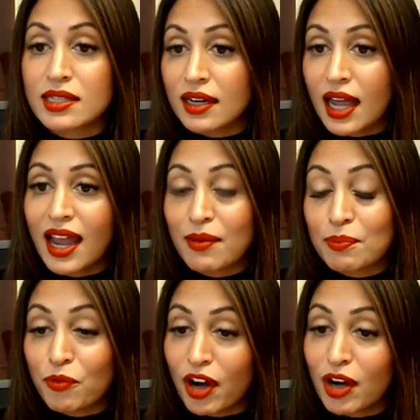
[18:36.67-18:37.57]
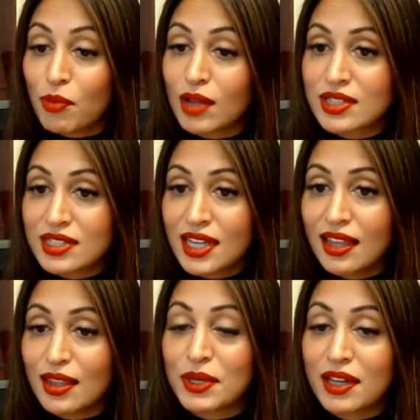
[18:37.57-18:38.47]
And I'm very proud to say
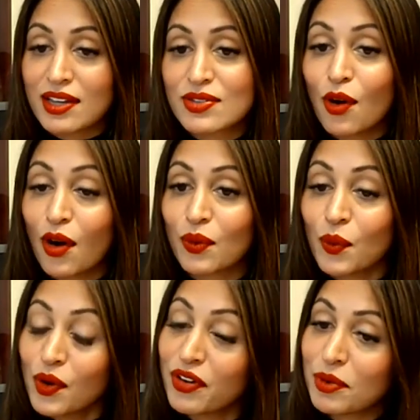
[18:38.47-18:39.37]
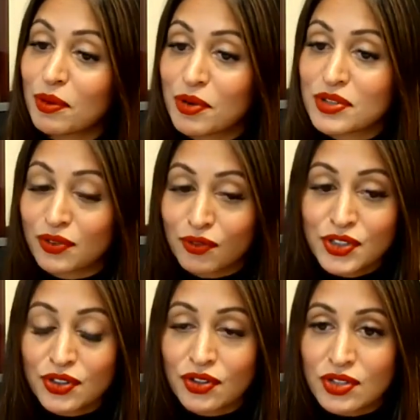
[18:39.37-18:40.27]
that because of the hard work of Borough President
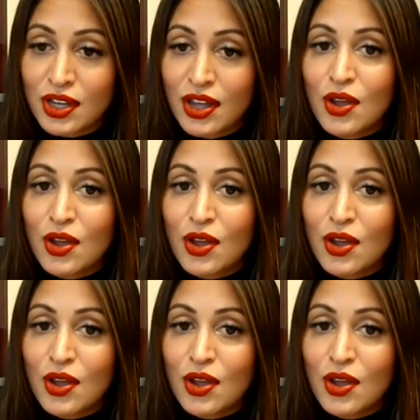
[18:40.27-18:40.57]
Richards,